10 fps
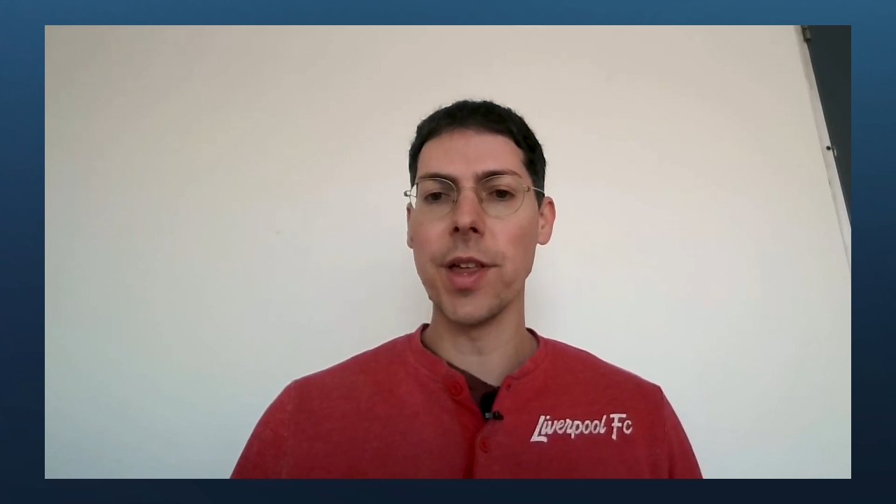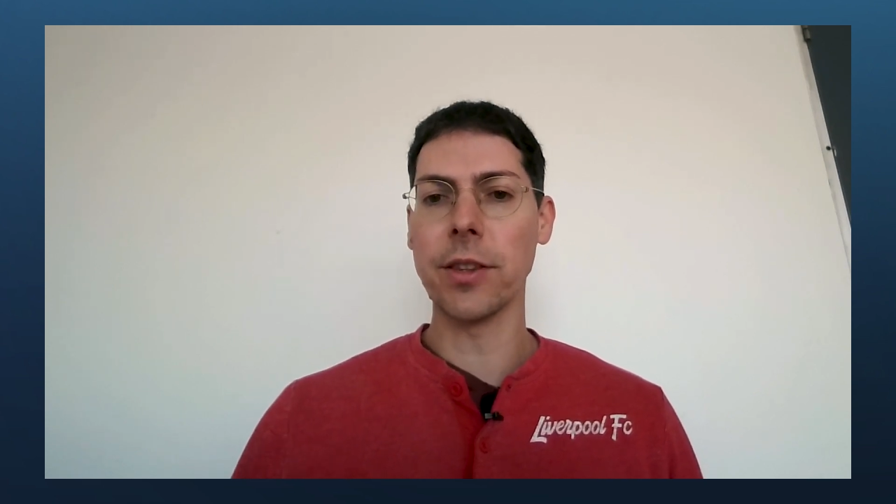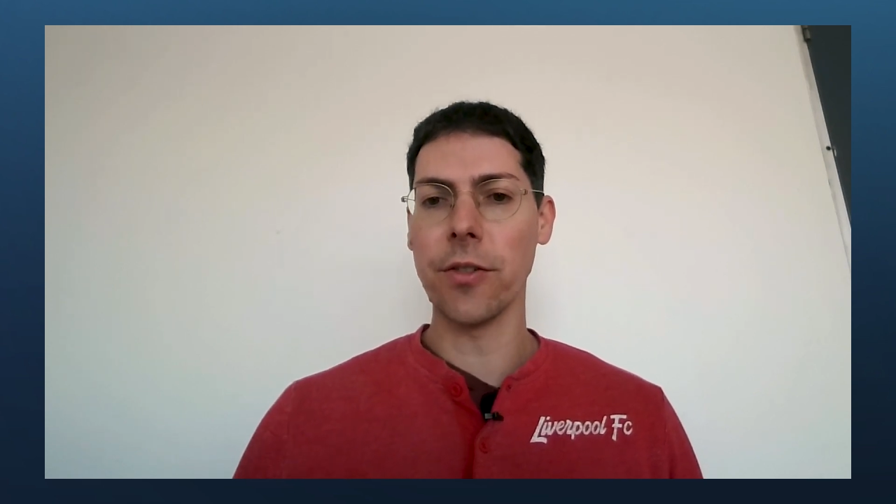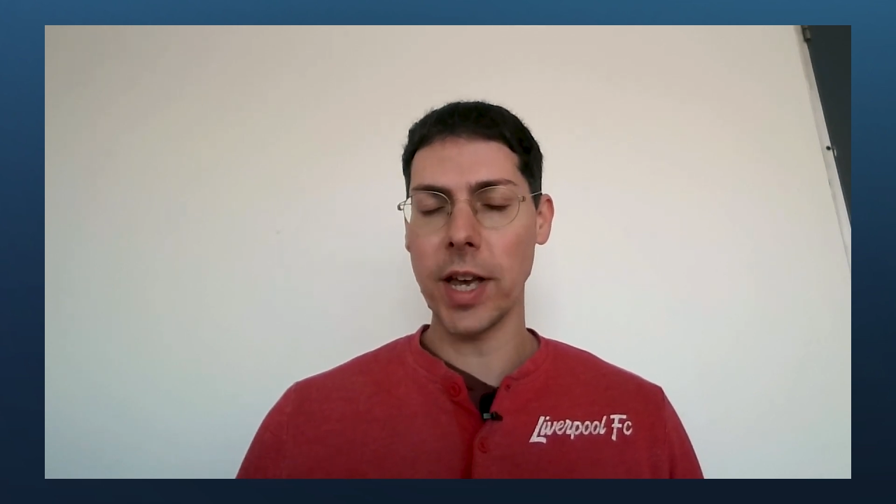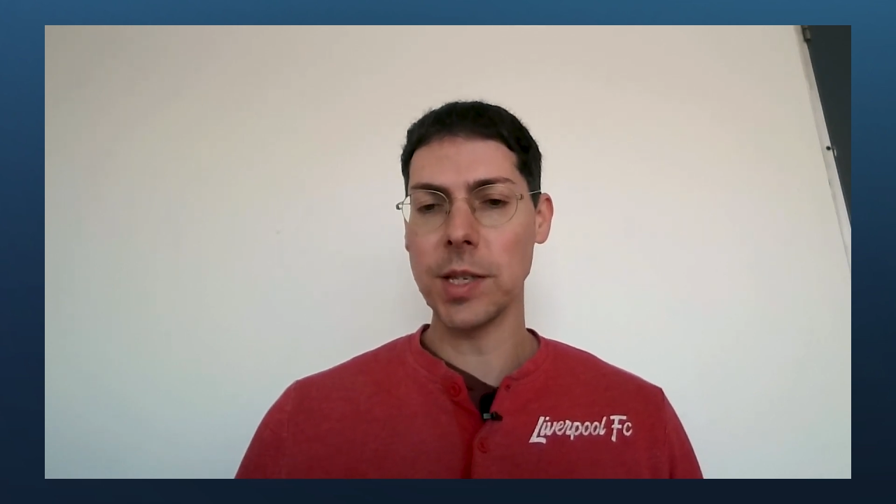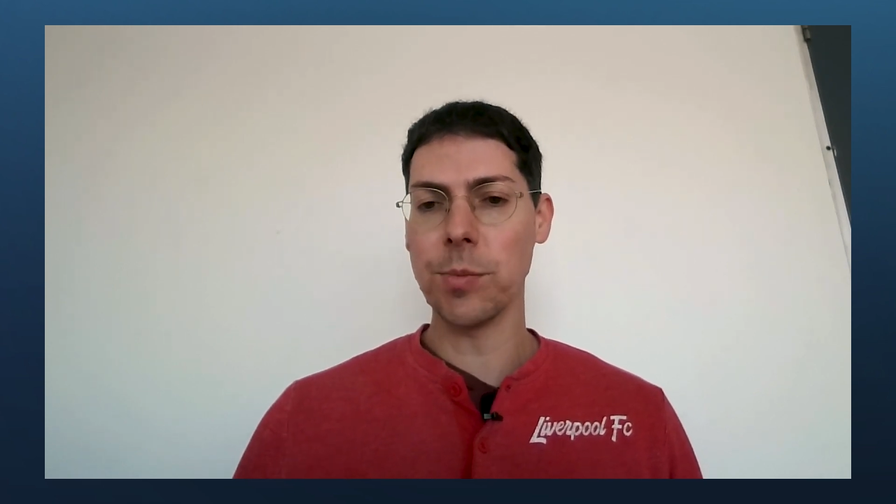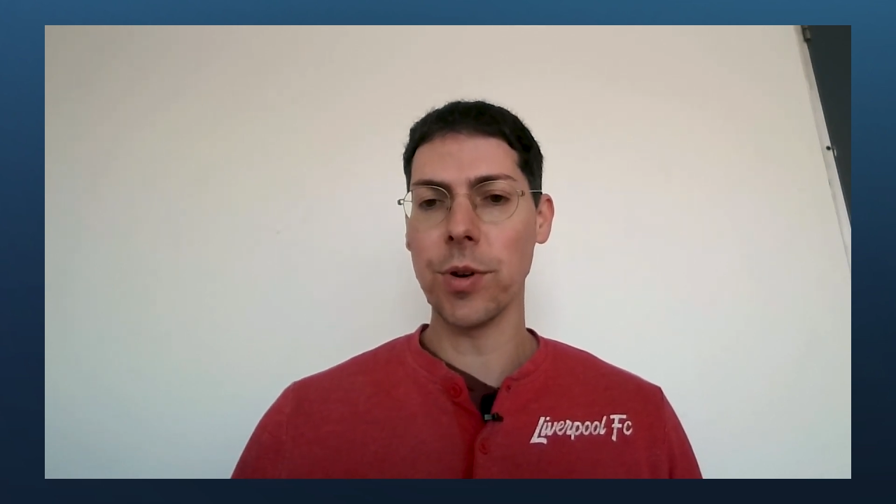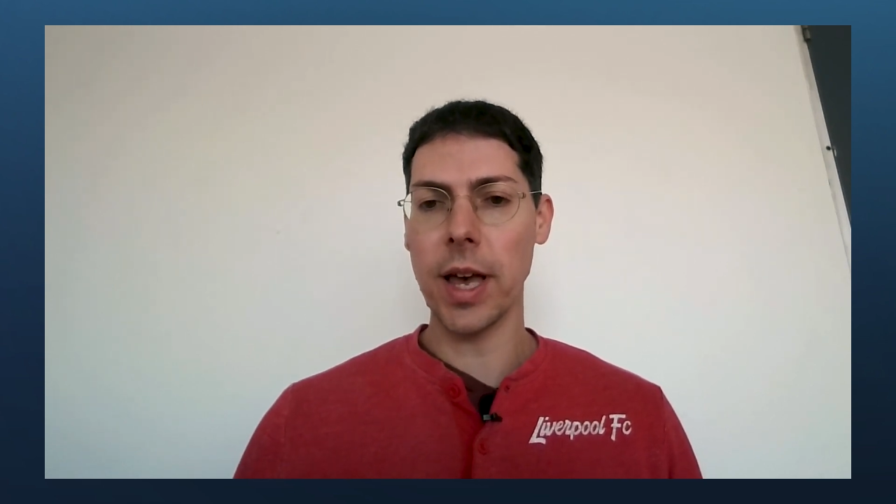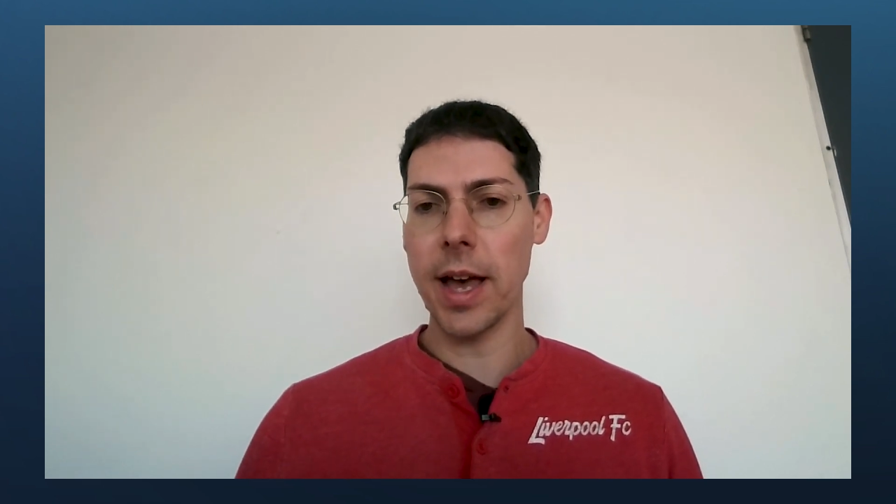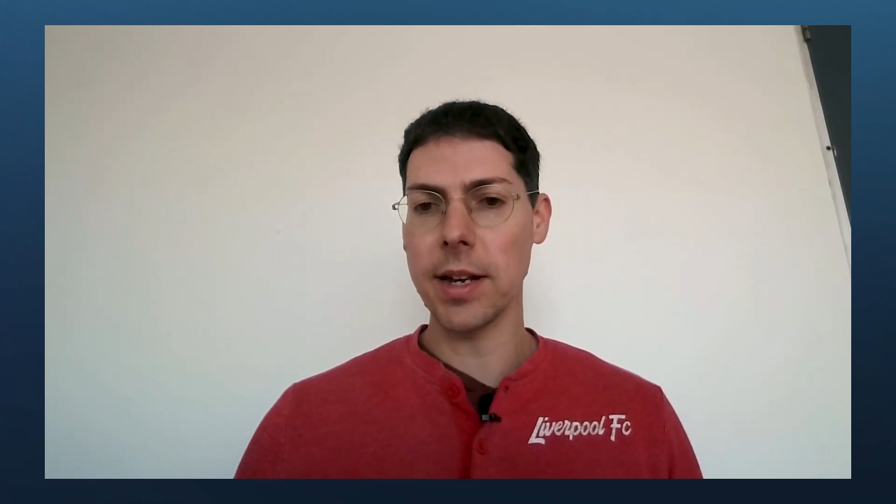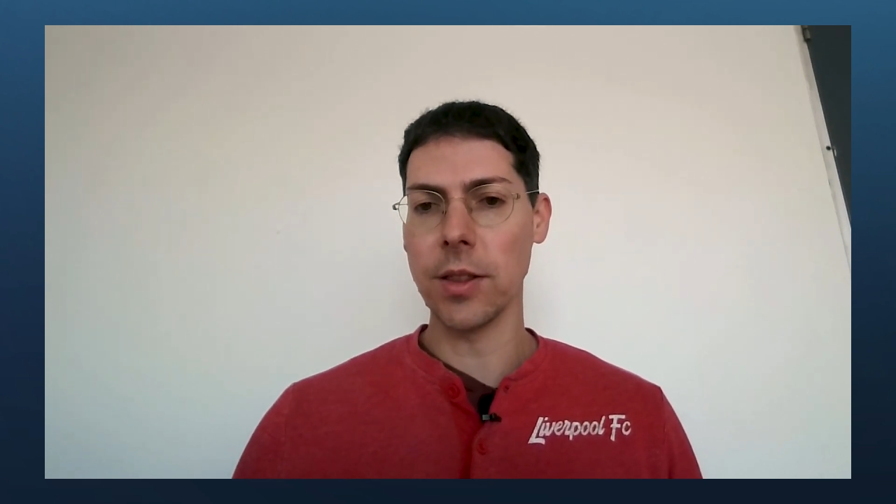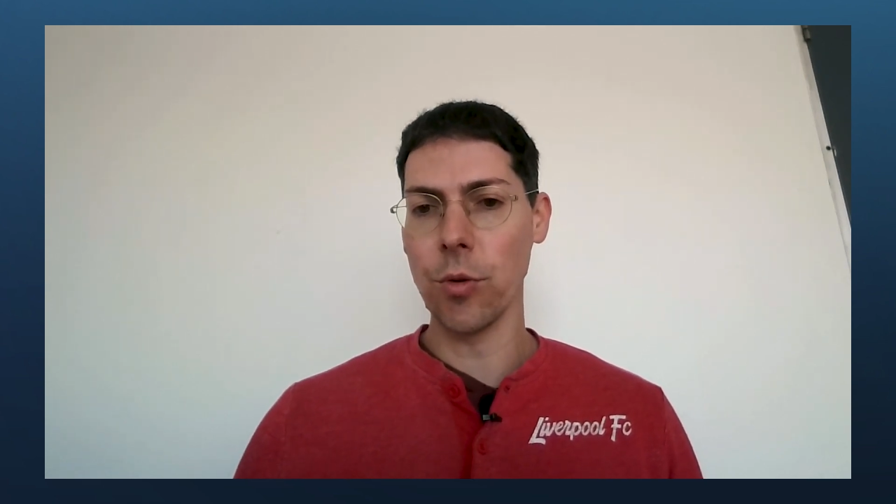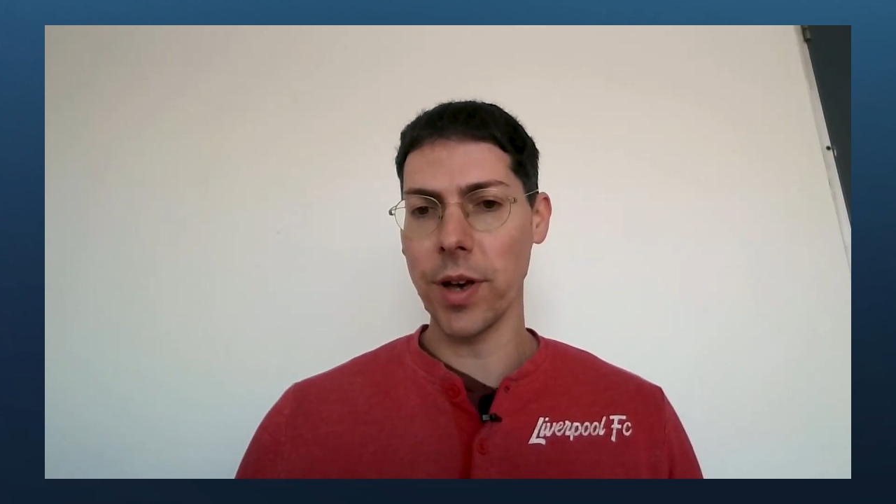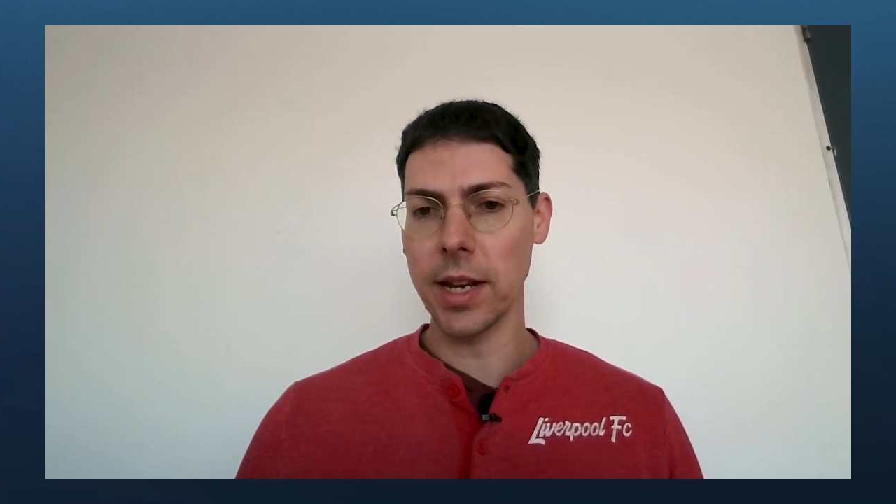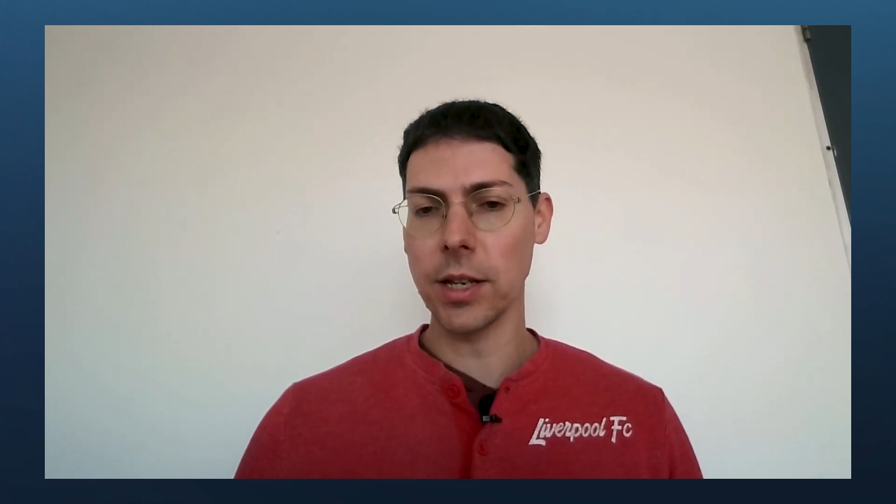that the Facebook ad and
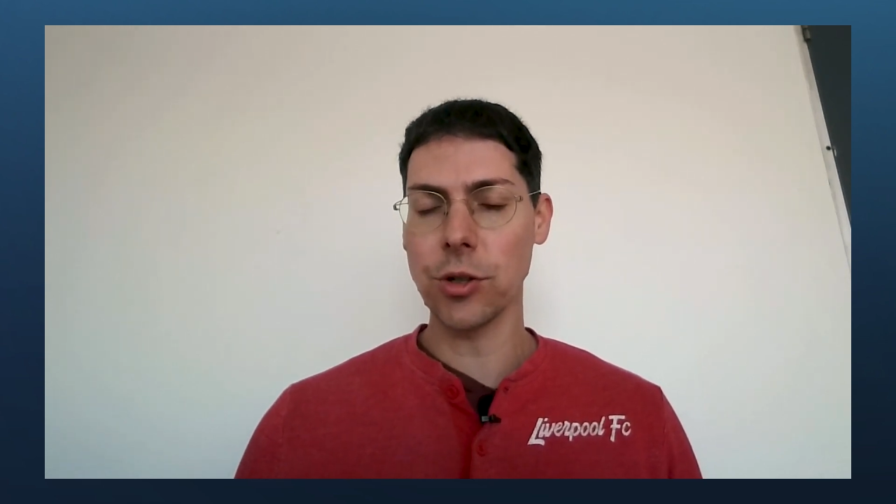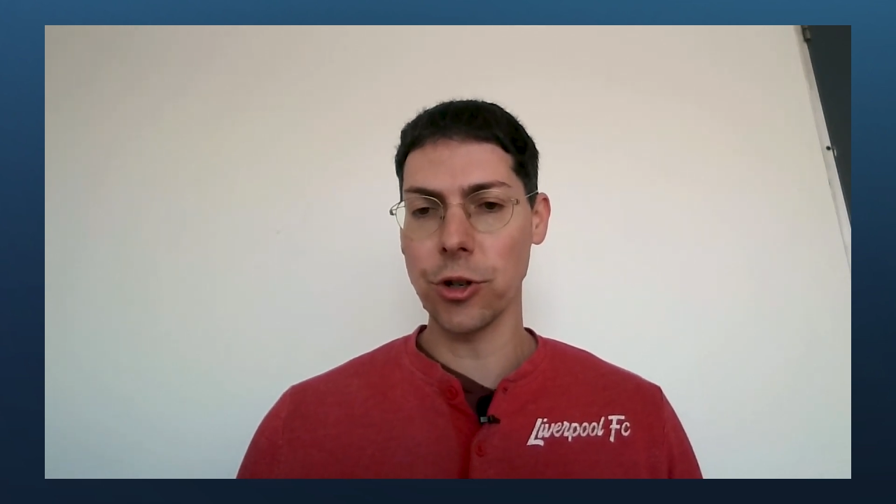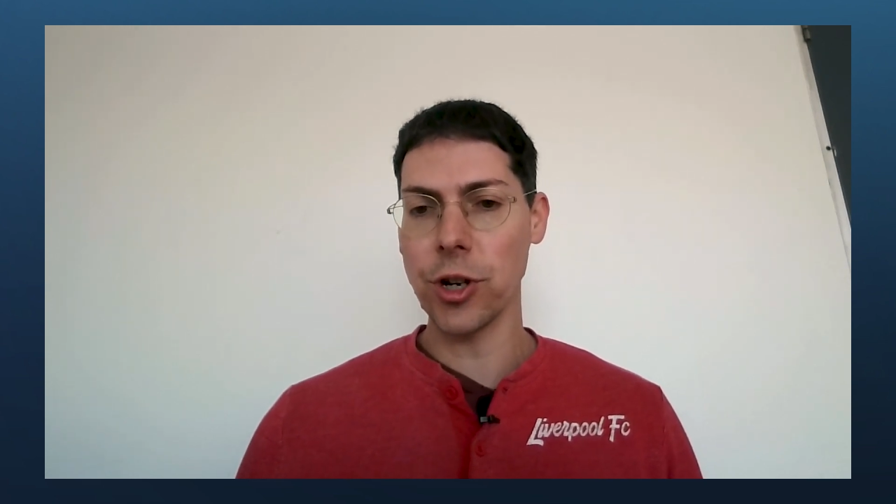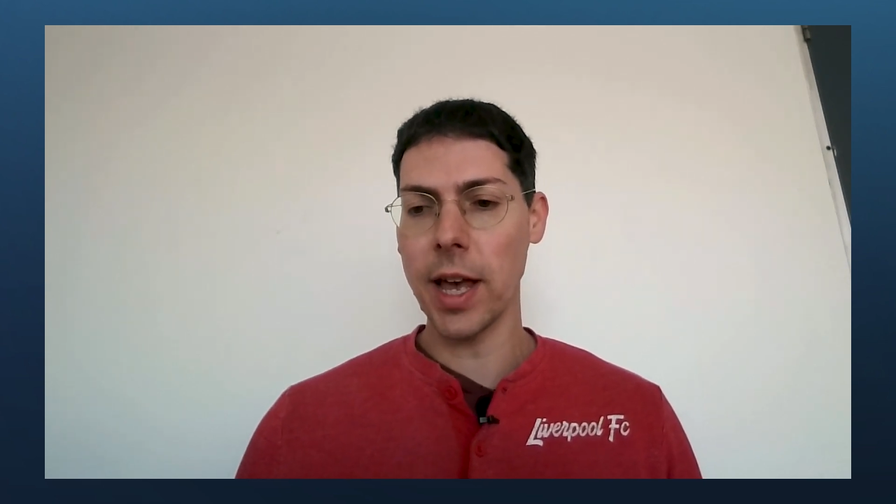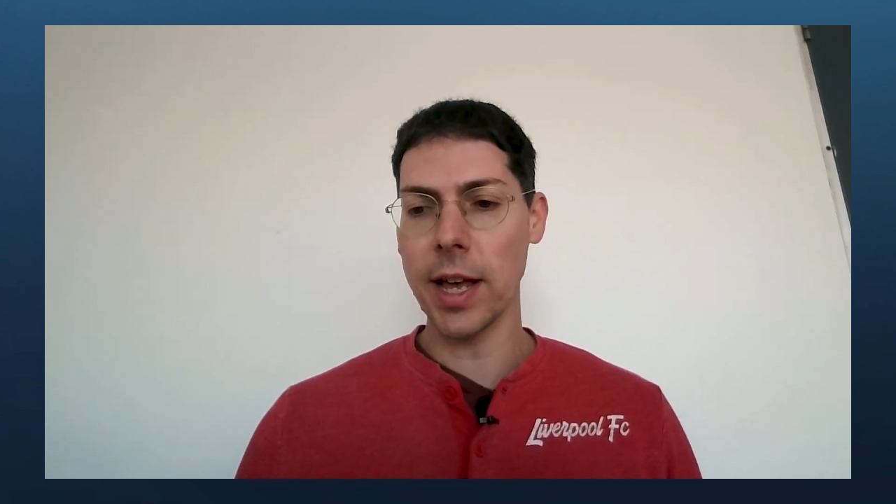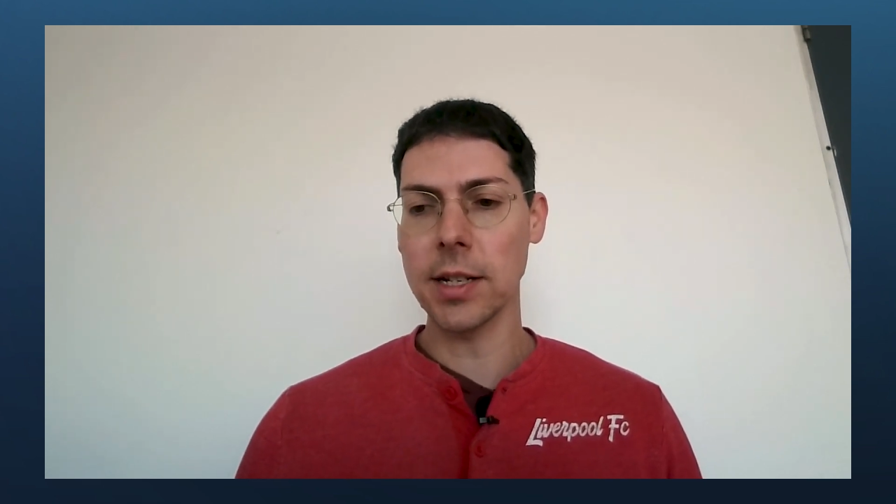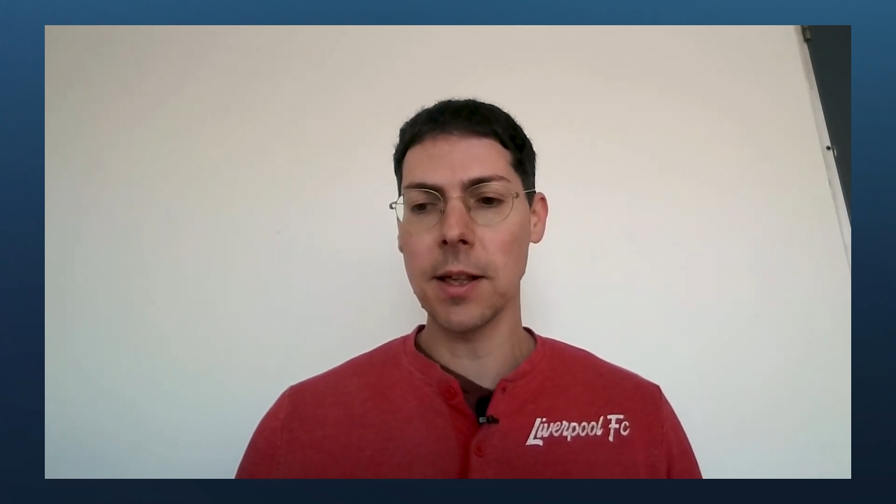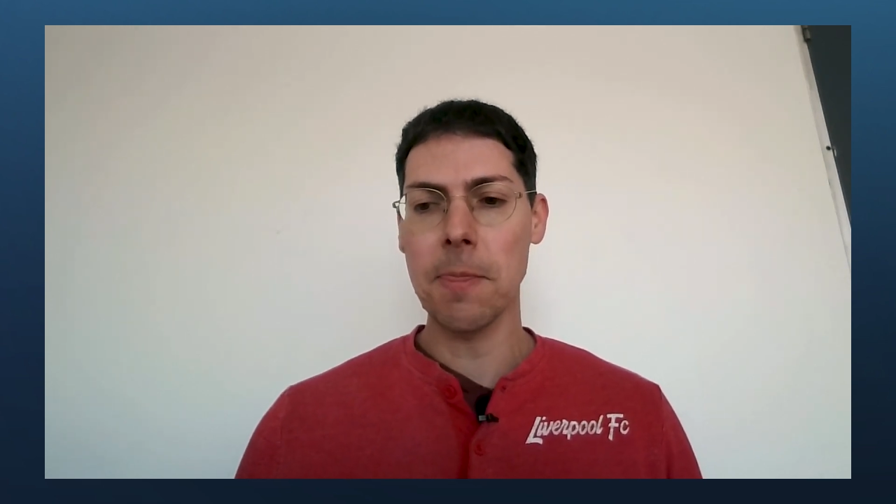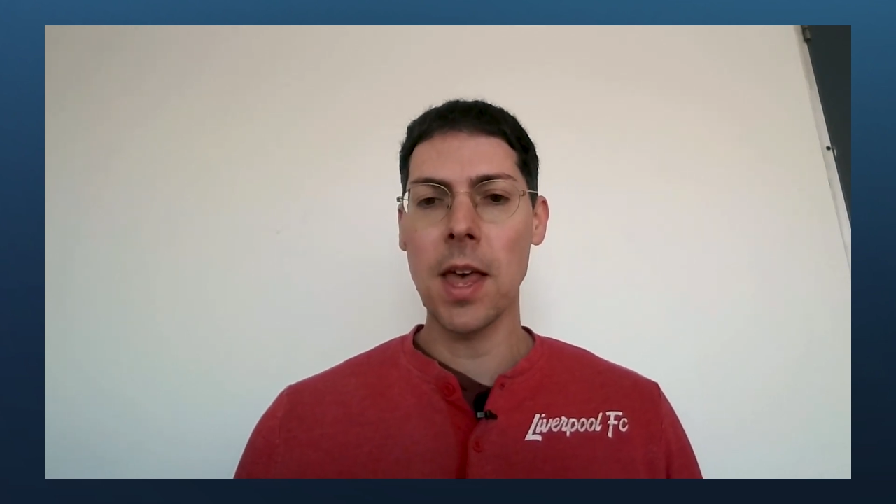the organic search had,